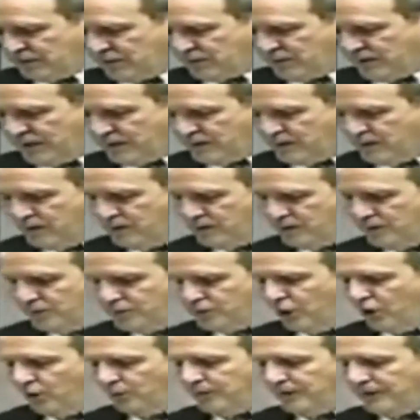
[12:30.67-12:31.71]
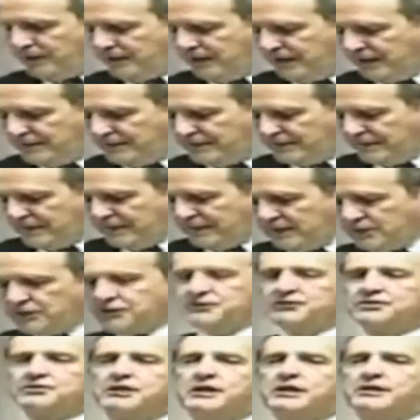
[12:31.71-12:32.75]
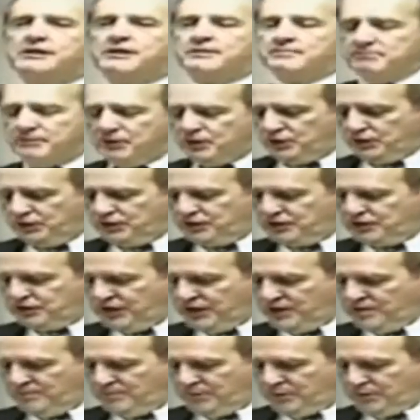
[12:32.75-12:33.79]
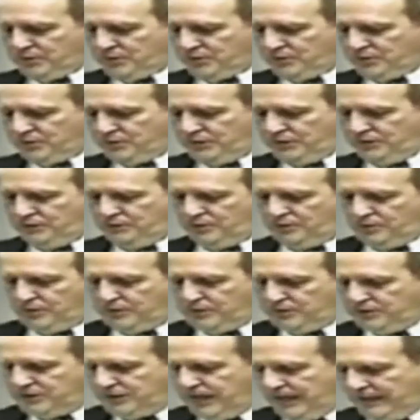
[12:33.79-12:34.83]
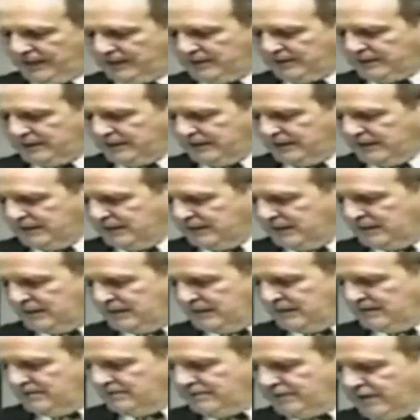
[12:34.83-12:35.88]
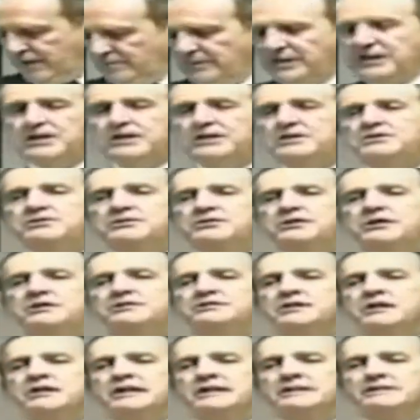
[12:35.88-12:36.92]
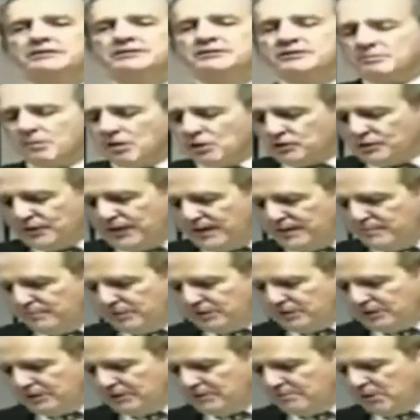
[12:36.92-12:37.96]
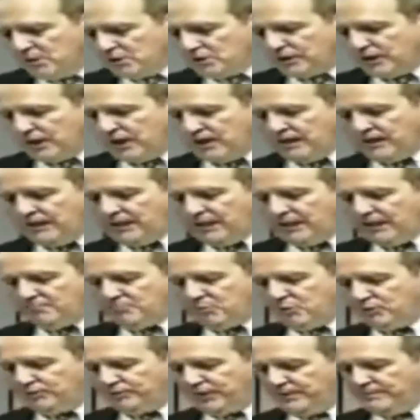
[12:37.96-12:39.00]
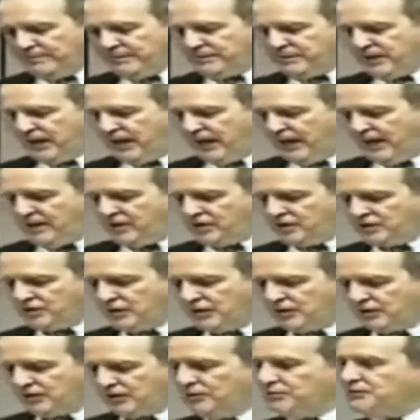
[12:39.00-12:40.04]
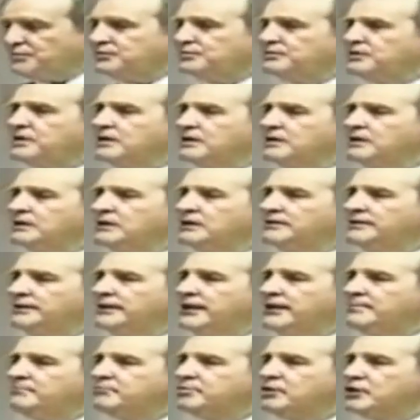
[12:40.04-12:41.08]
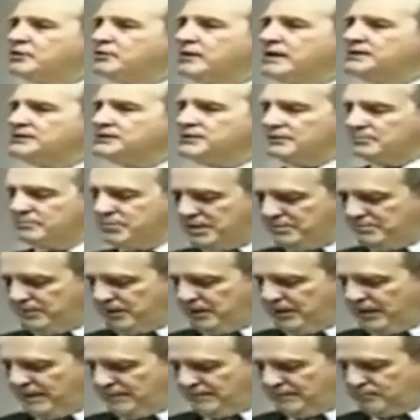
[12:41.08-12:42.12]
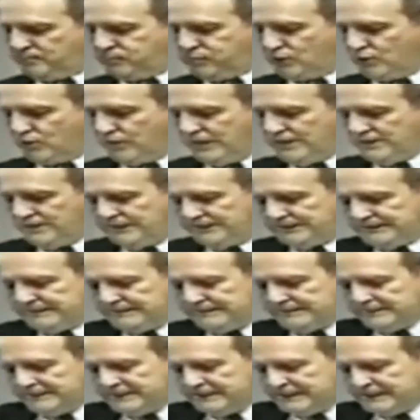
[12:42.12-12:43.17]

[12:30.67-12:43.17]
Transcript: out to recruit utopian idealists and ambitious schemers into his sect. From these, he selected the most able and the most cunning and moved them into higher circles. He kept progressing. People kept progressing.